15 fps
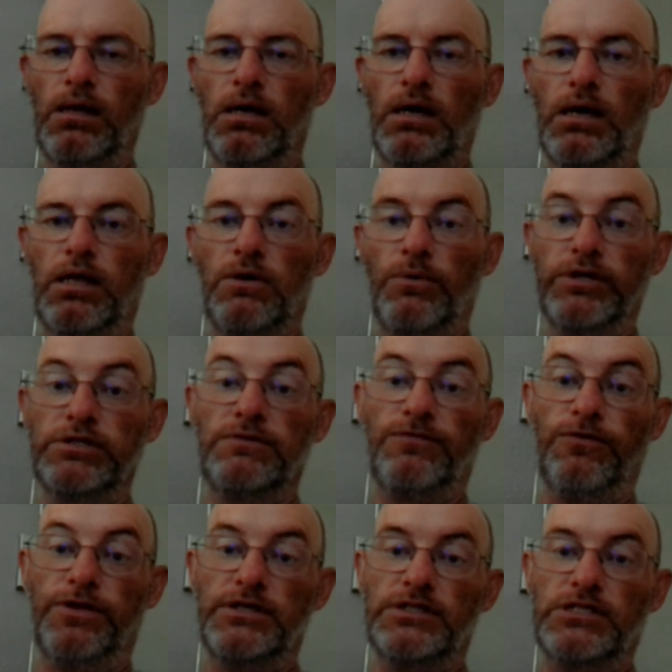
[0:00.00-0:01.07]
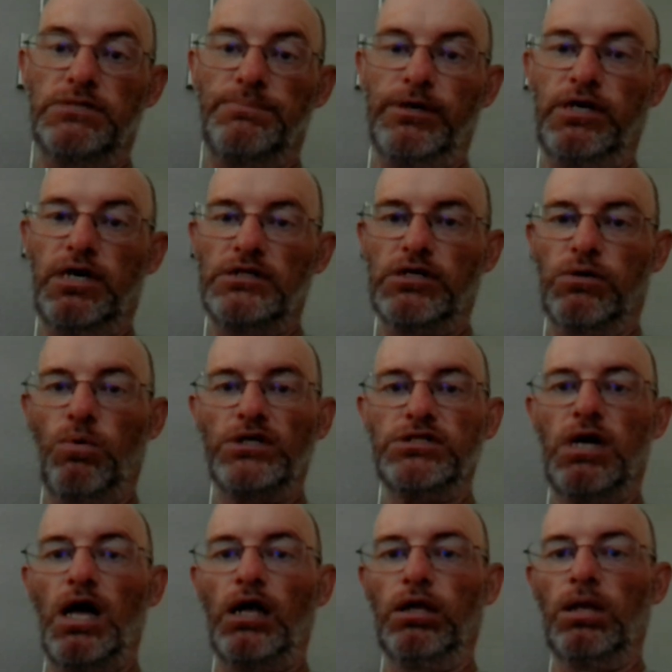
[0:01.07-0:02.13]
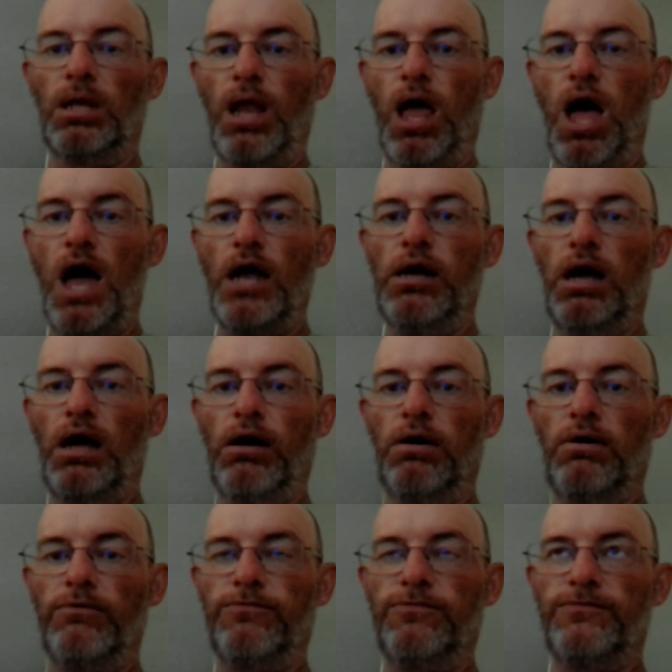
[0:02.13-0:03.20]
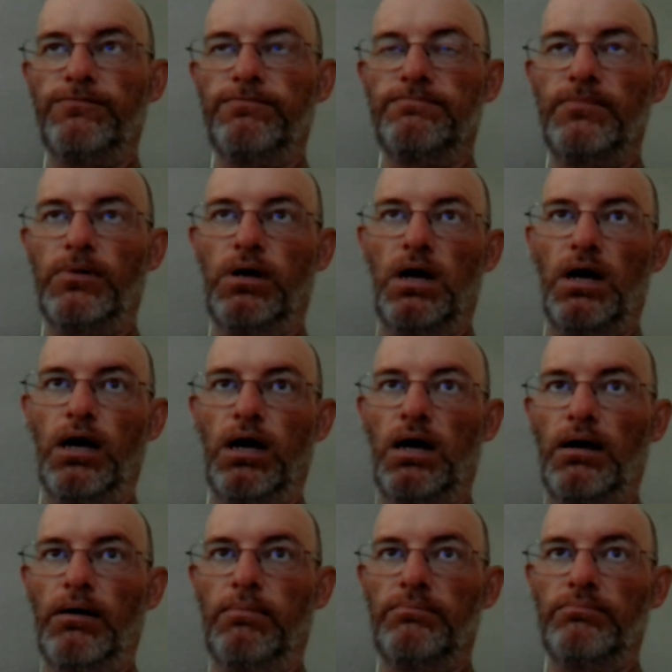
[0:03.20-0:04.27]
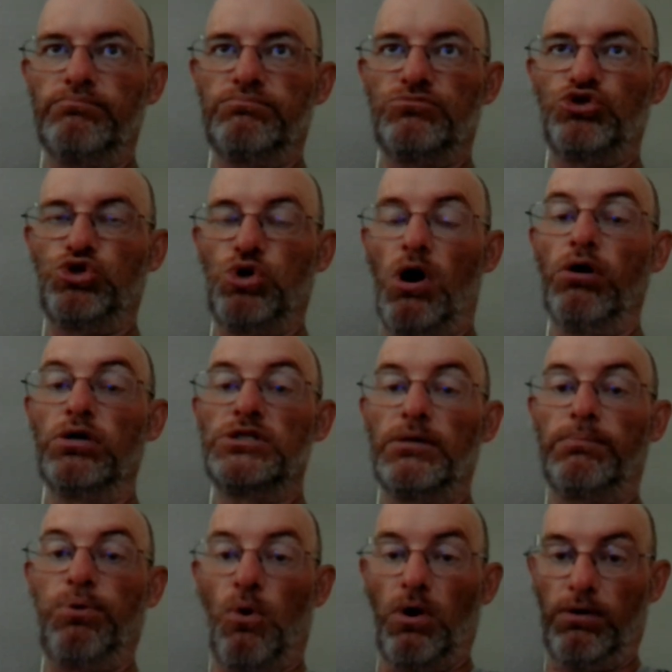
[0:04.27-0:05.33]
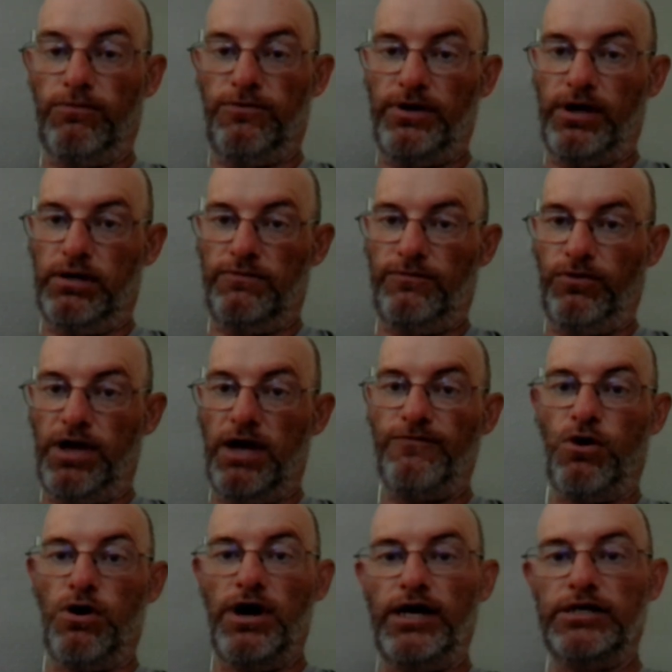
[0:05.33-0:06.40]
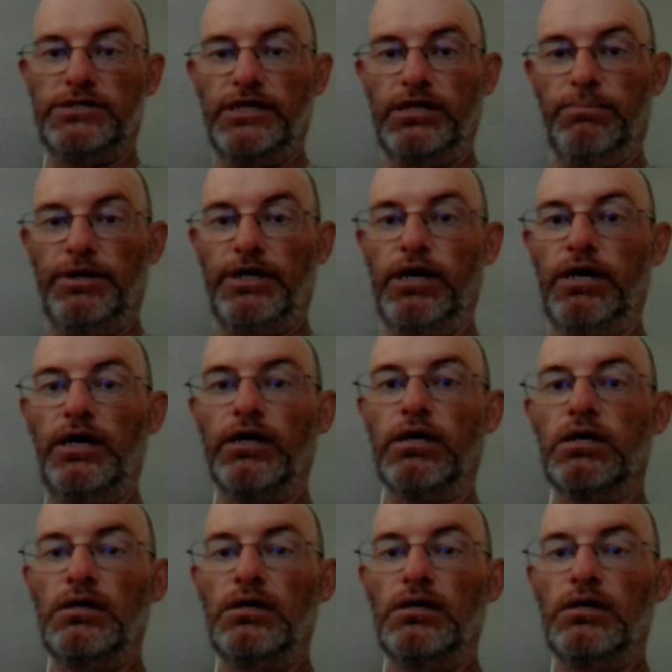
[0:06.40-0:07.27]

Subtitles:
And the reason for this is because there wasn't a lot of strong support for the FRS in the beginning.